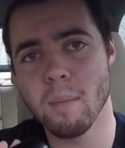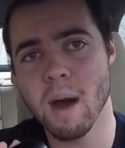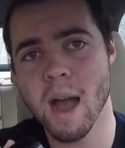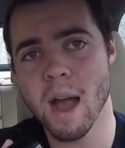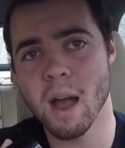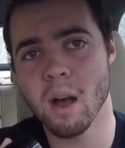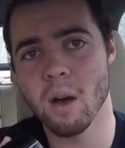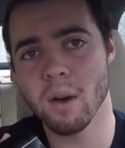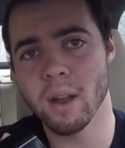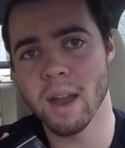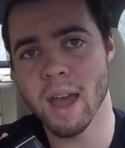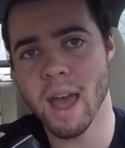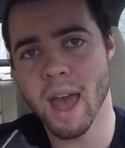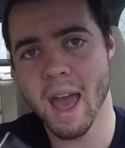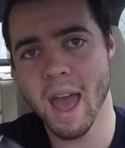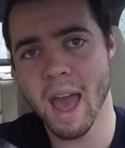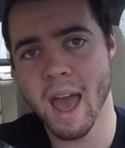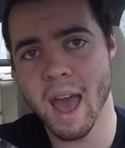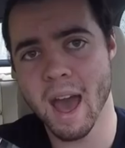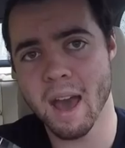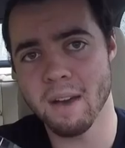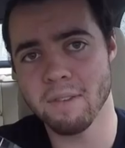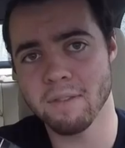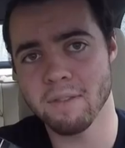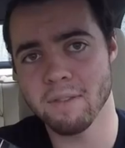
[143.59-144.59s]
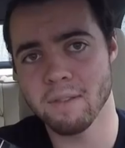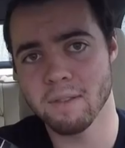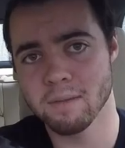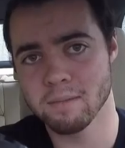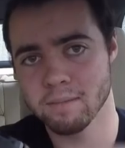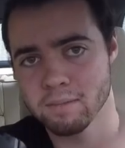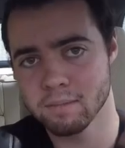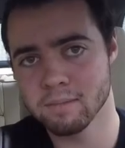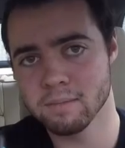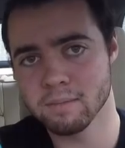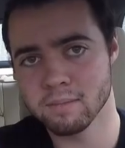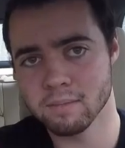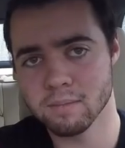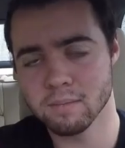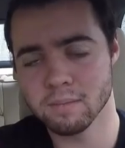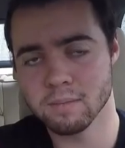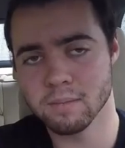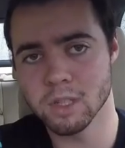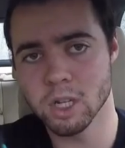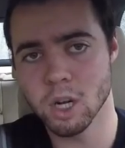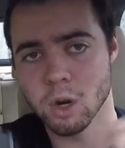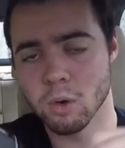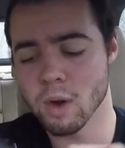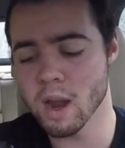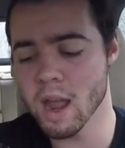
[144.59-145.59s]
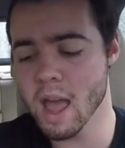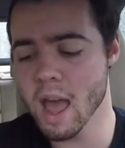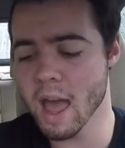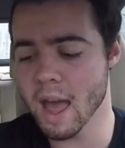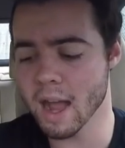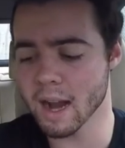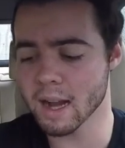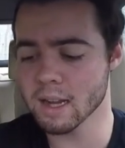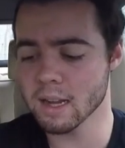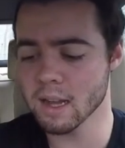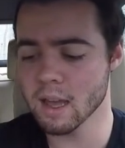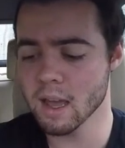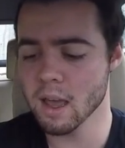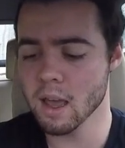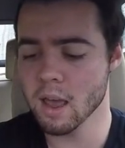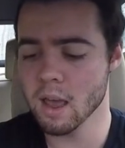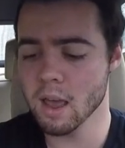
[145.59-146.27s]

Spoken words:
miles to react.